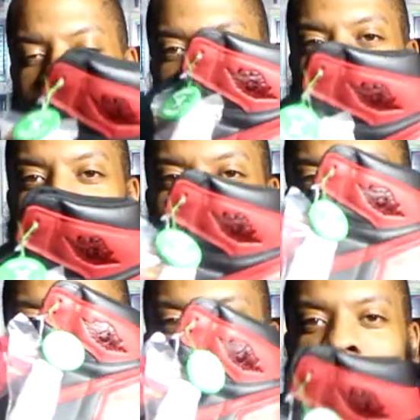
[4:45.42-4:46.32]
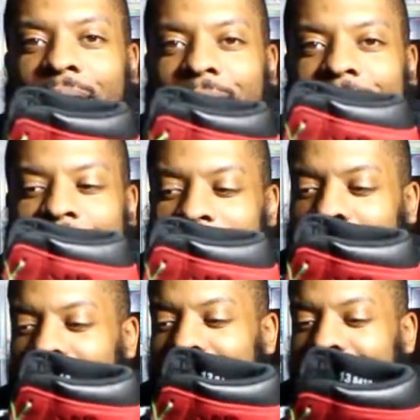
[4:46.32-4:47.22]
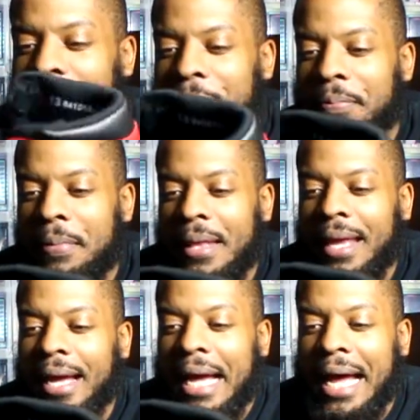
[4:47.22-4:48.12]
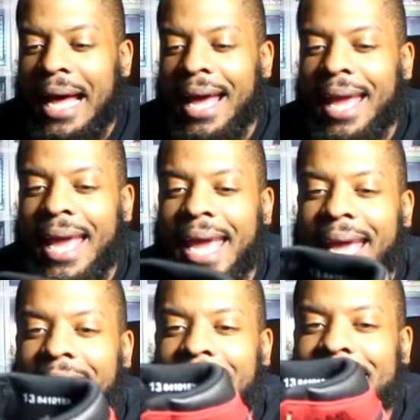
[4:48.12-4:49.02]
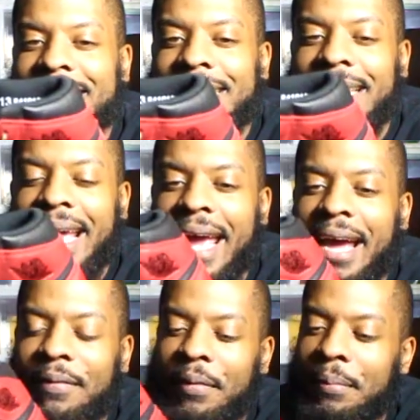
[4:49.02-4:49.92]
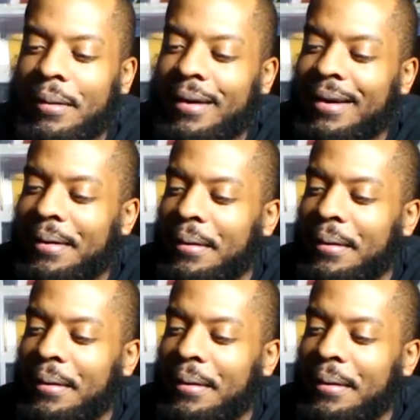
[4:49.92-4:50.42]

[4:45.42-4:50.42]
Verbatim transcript: Bred ones, bro. I had to have them, bro.